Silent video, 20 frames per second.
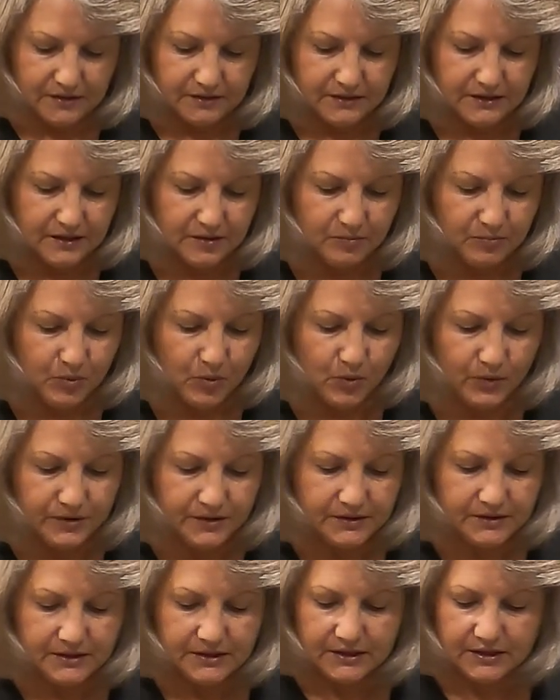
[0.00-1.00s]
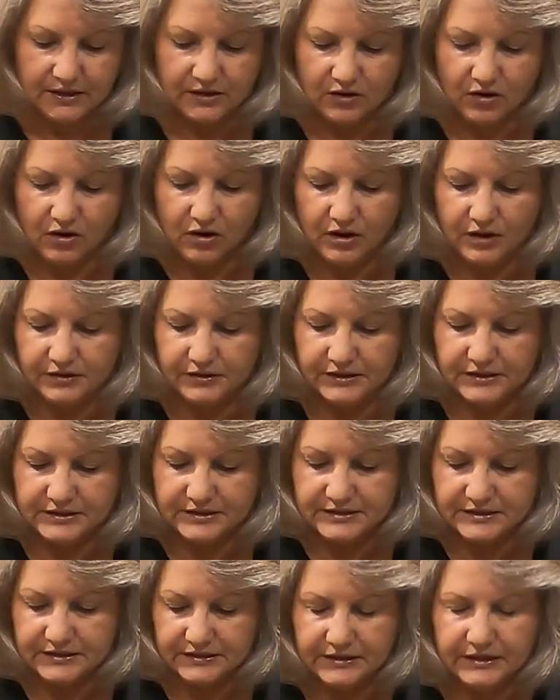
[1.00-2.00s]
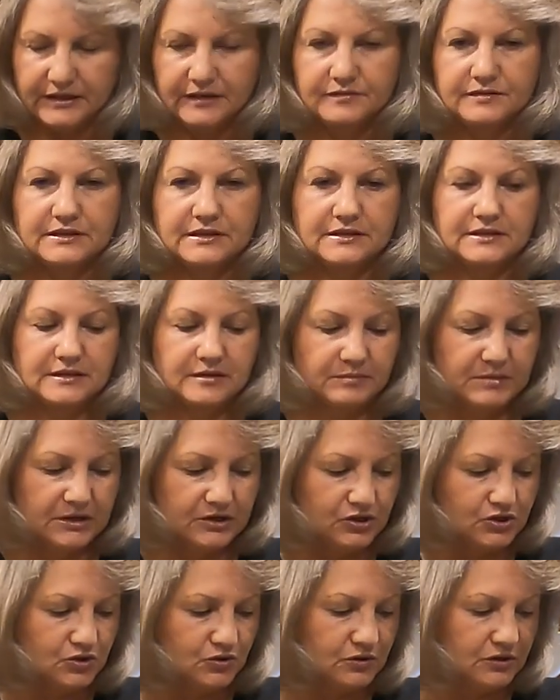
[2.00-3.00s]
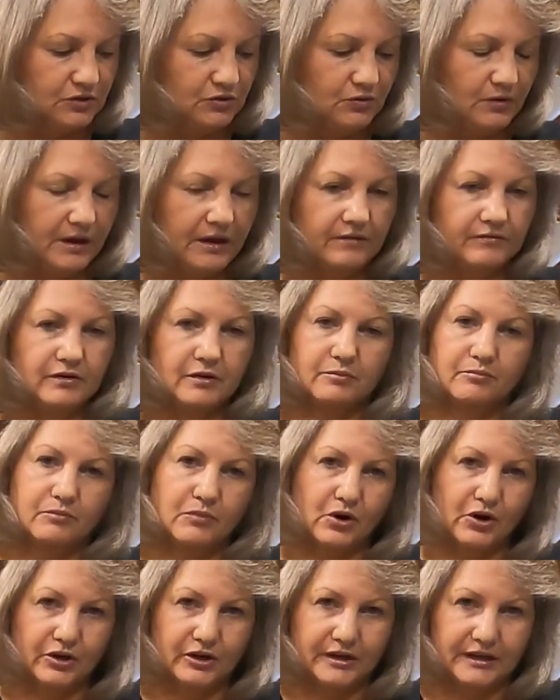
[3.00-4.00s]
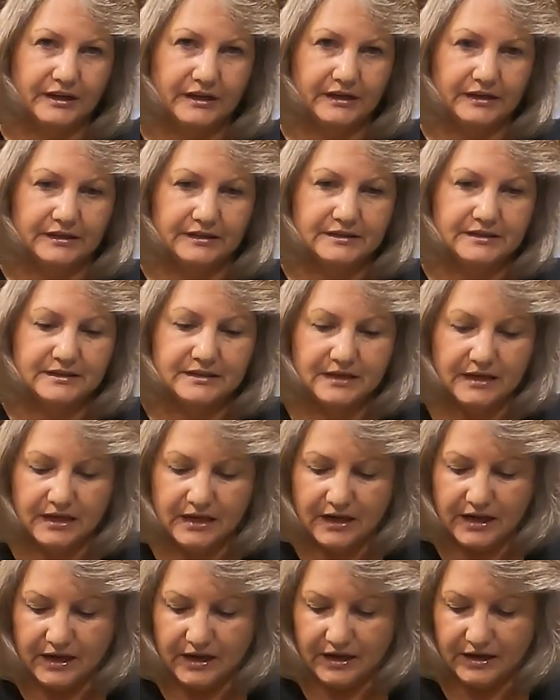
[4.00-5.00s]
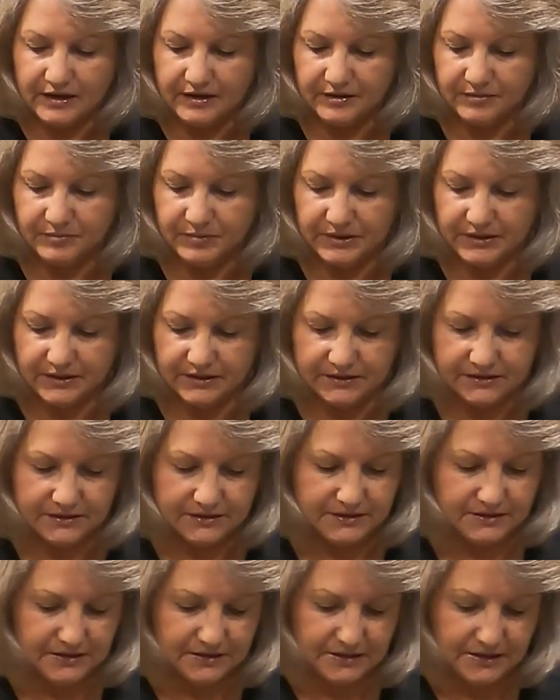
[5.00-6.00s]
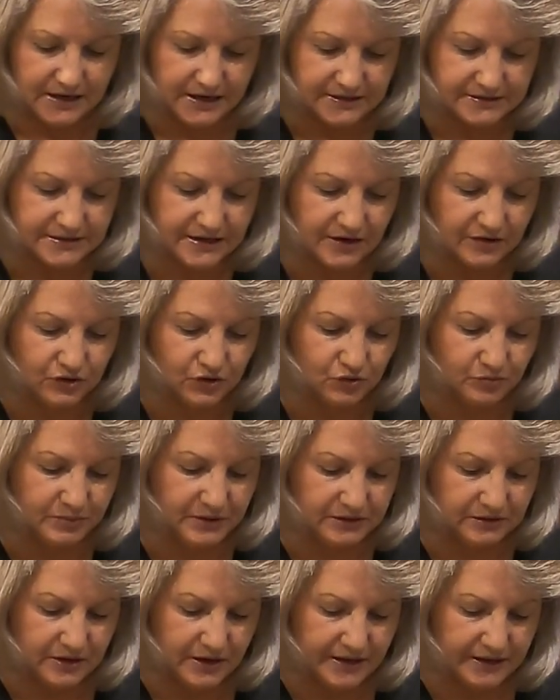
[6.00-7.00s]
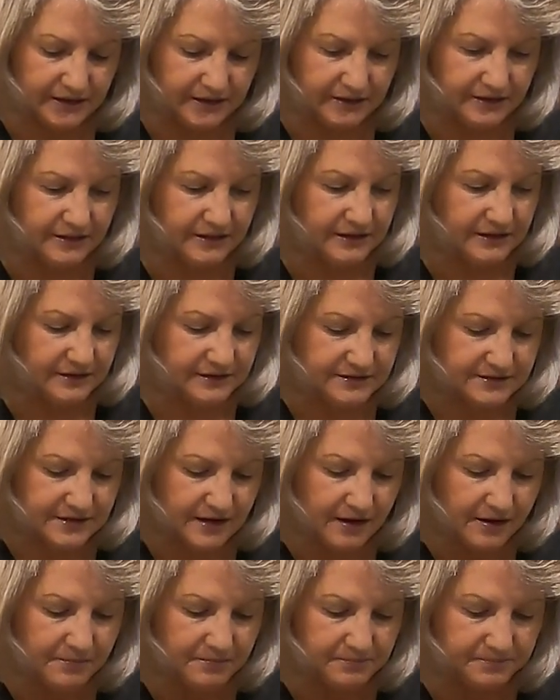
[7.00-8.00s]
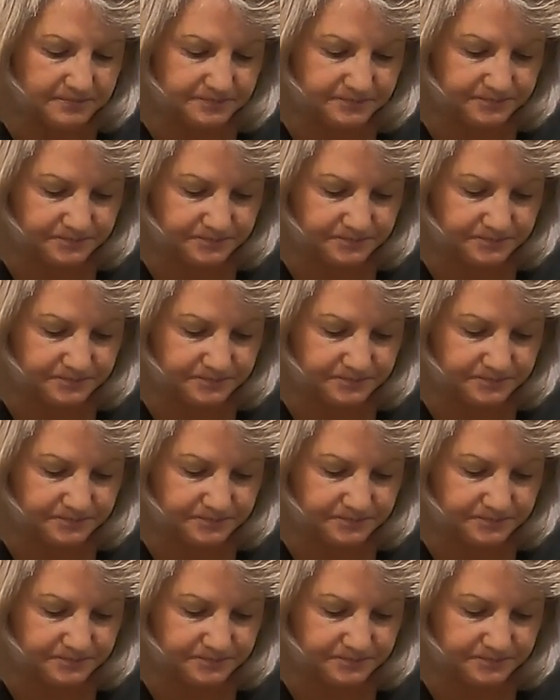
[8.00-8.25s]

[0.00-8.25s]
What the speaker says: The important thing on the sleeves is to make sure that you have your markings, because that's how you'll be lining things up.